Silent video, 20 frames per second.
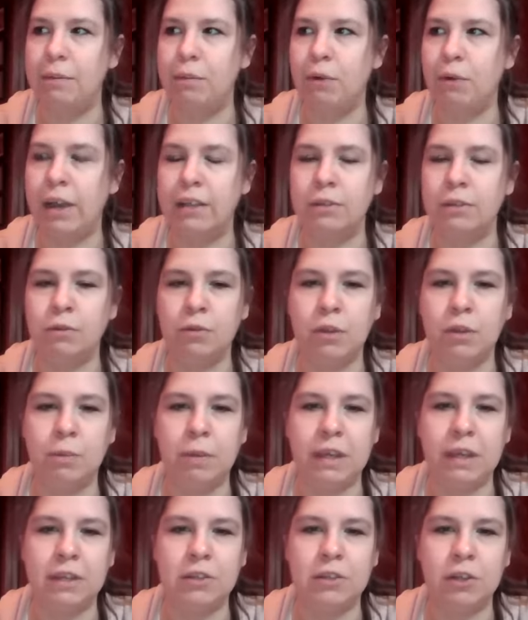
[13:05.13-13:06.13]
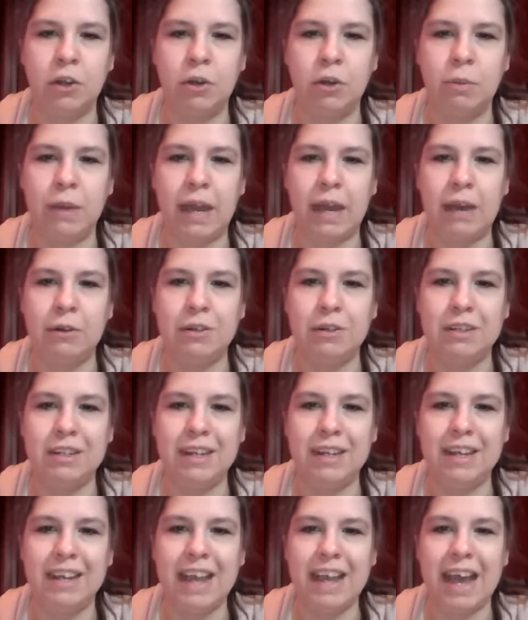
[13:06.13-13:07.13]
Press through the big toe mound
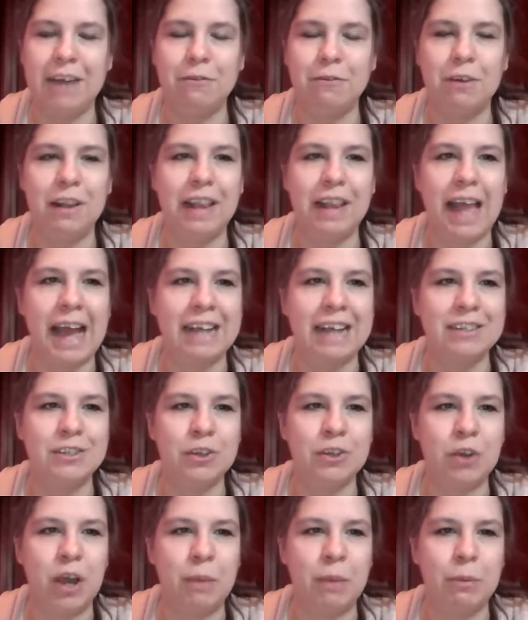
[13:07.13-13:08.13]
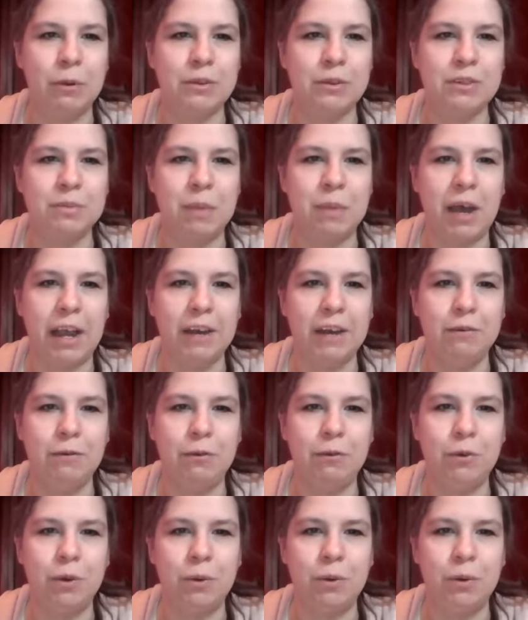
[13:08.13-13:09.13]
and relax your upper spine,
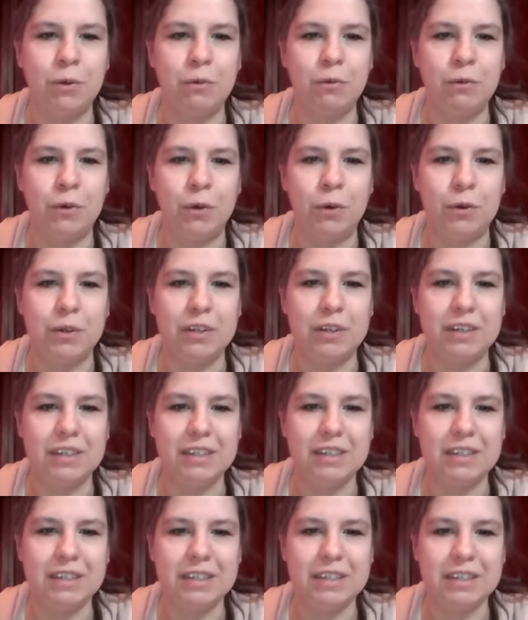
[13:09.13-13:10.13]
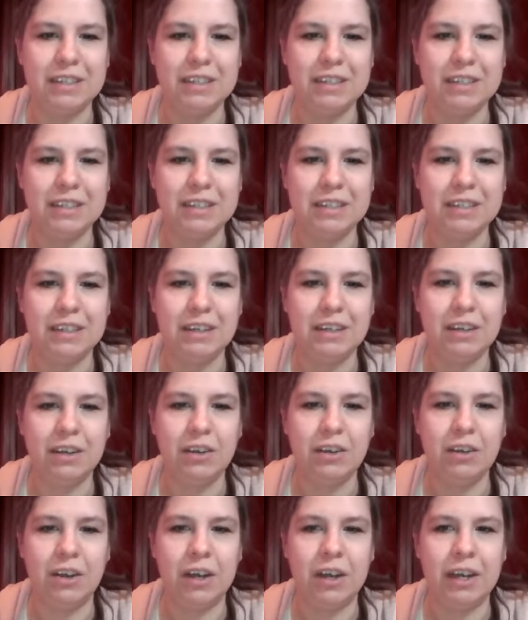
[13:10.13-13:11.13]
forward fold.
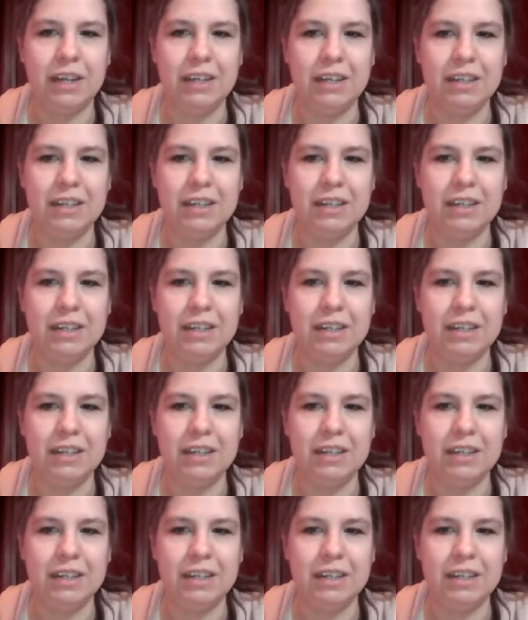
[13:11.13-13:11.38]
Good.